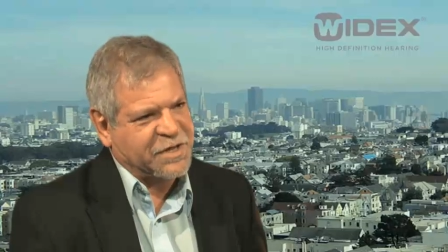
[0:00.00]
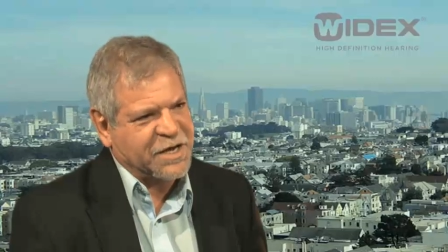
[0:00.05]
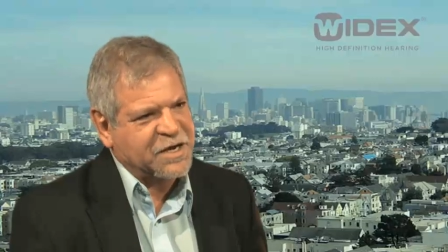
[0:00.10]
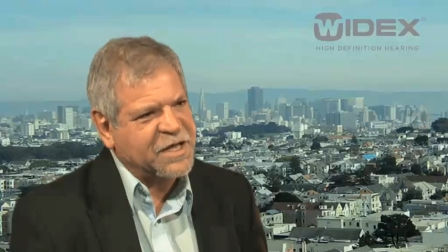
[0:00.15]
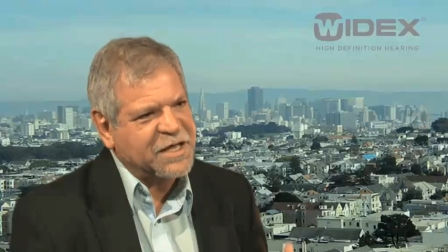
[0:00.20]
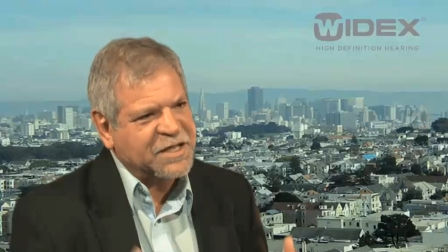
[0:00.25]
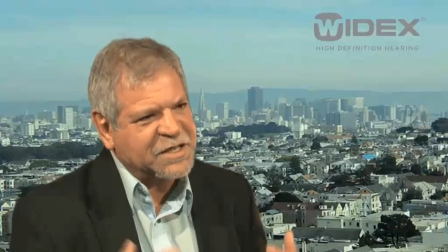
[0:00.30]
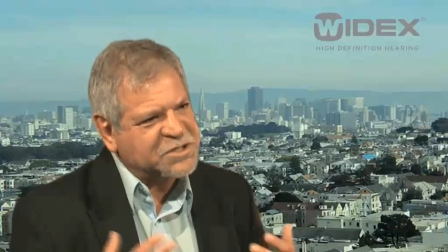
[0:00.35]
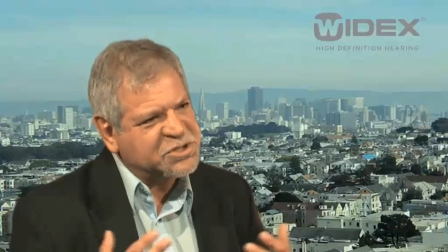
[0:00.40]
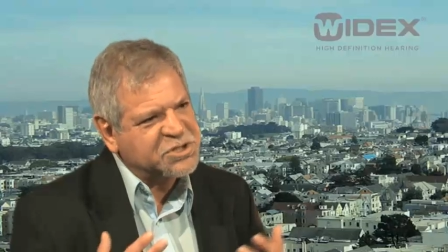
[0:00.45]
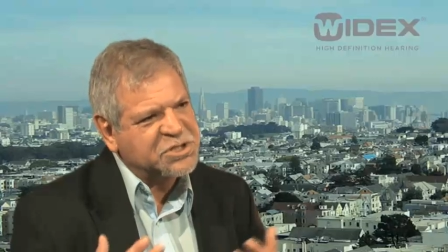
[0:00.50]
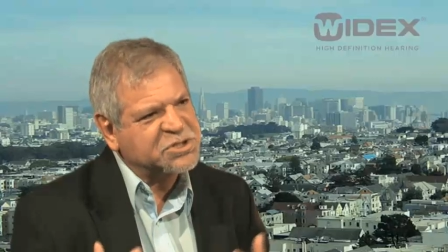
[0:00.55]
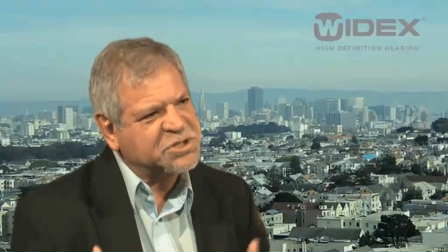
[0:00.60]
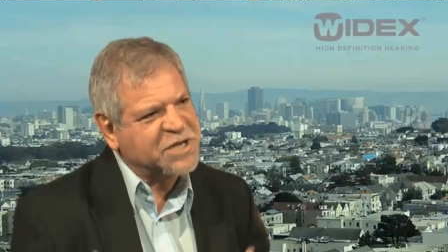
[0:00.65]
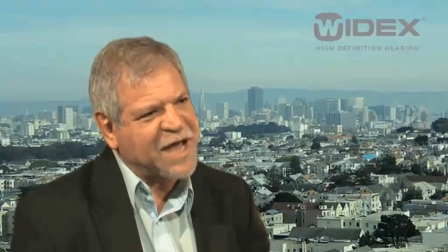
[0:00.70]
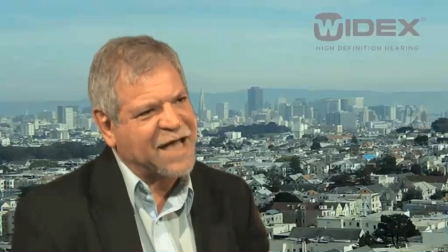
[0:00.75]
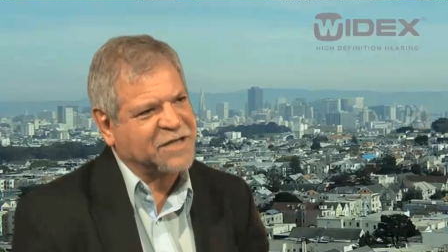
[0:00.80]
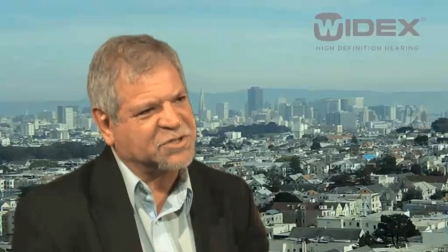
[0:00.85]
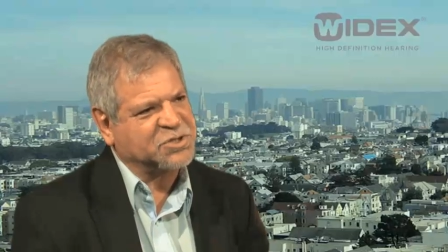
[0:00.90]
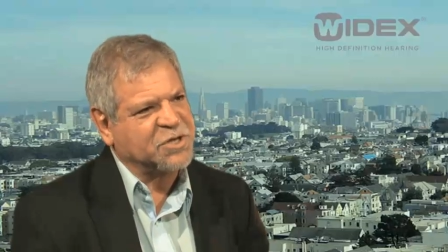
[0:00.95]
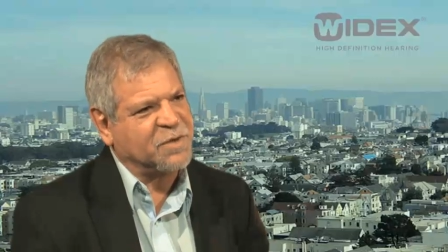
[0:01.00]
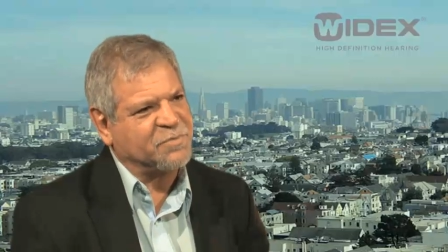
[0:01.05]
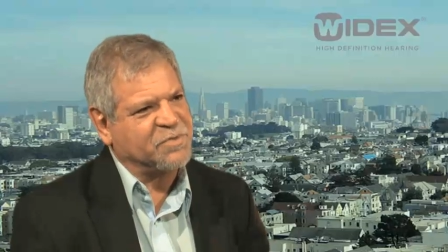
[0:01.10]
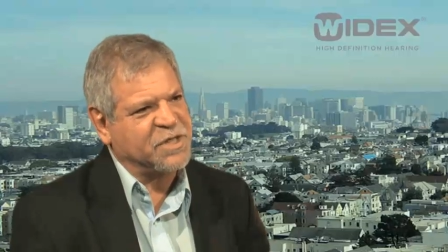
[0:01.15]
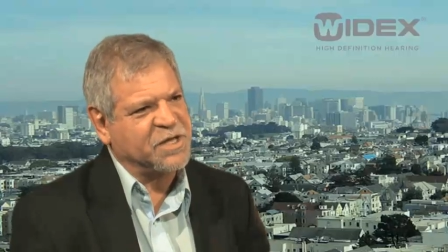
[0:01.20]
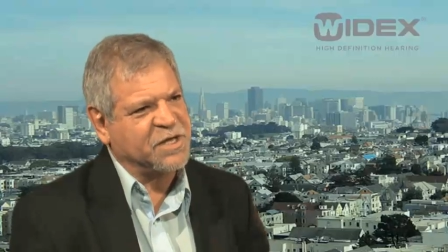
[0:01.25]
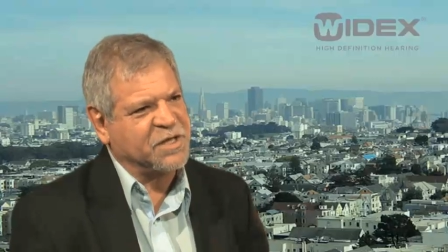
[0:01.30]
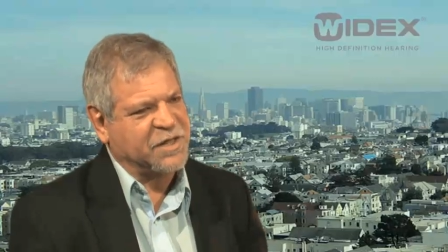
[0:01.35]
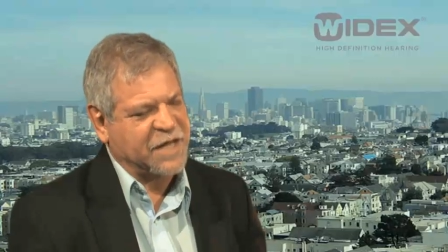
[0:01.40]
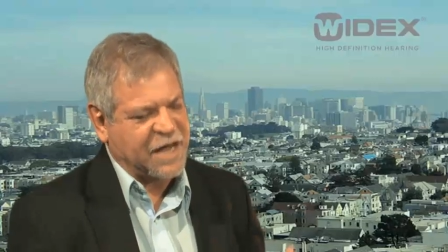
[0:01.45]
They're, this is not
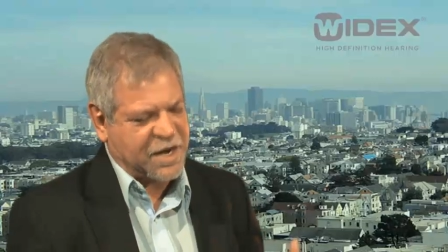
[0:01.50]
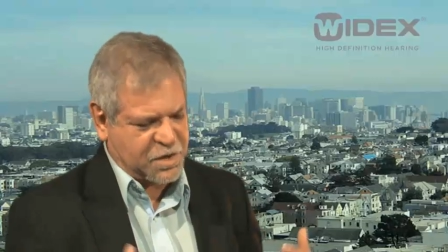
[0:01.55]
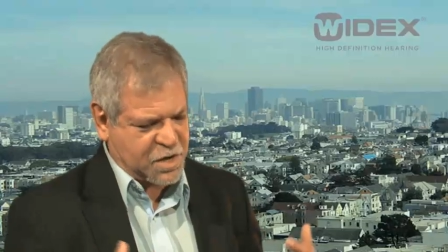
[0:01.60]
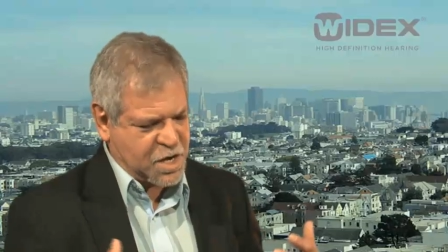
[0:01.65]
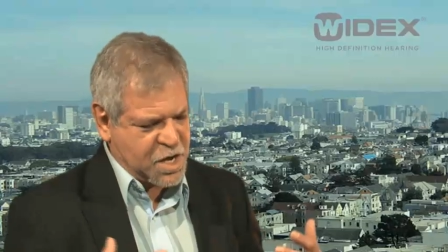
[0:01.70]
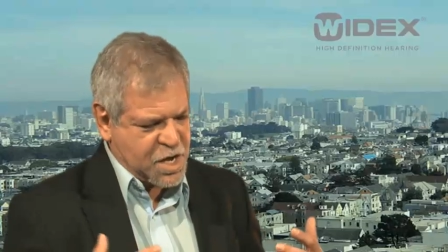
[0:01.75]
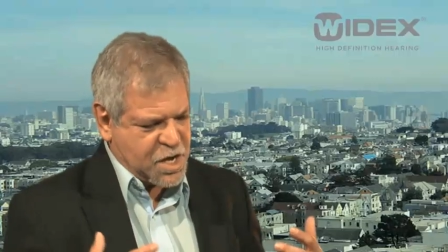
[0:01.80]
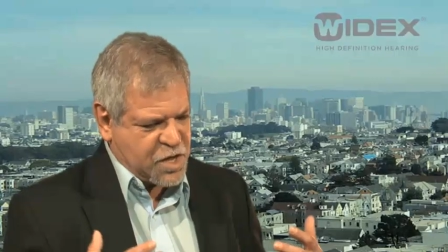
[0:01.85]
something that